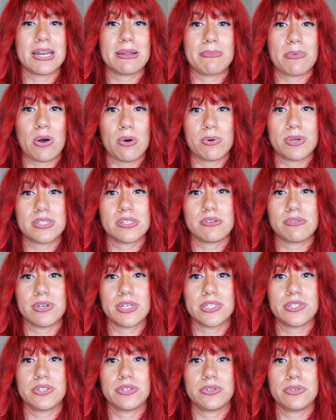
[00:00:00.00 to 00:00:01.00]
that I'm always
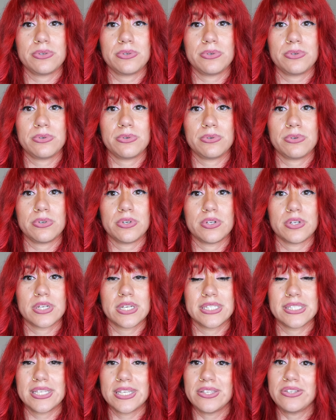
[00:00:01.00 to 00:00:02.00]
going to
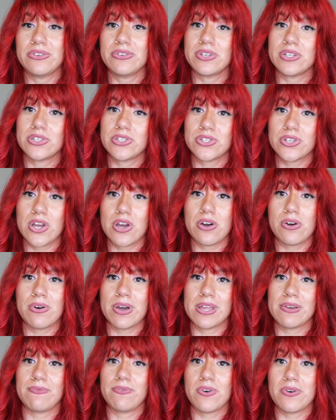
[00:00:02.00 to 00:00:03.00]
continue to show
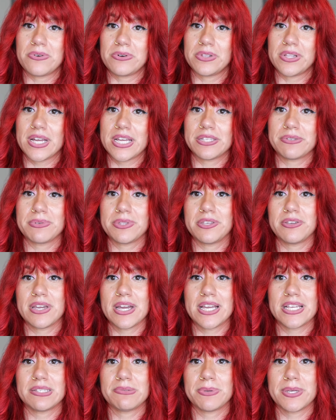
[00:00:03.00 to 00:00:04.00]
and vocalize with you
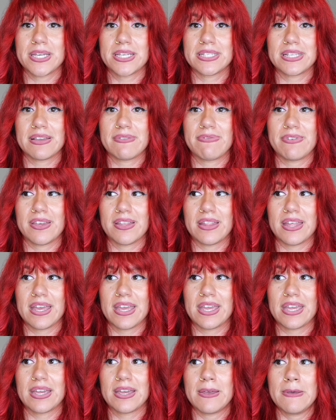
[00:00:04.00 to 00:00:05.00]
guys, because I feel
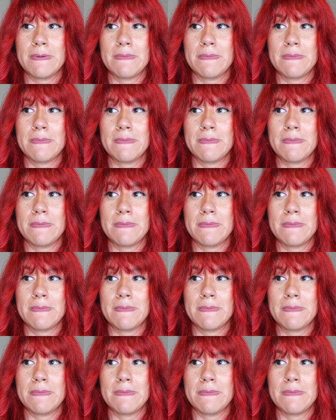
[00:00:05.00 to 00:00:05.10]
like